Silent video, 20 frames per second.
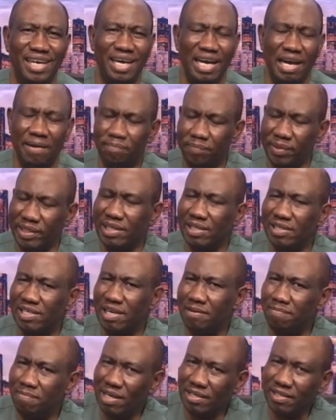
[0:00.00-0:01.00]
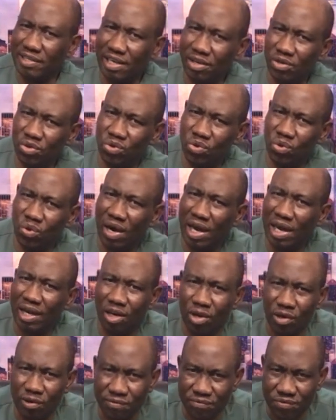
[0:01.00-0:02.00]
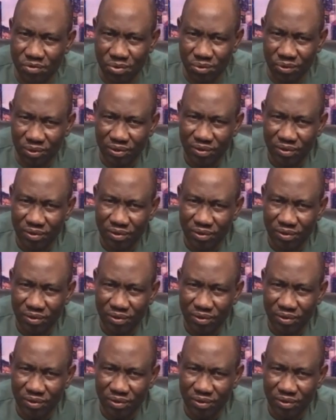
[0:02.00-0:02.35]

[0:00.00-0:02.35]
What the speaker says: And Peter said, "Master, you know I love you."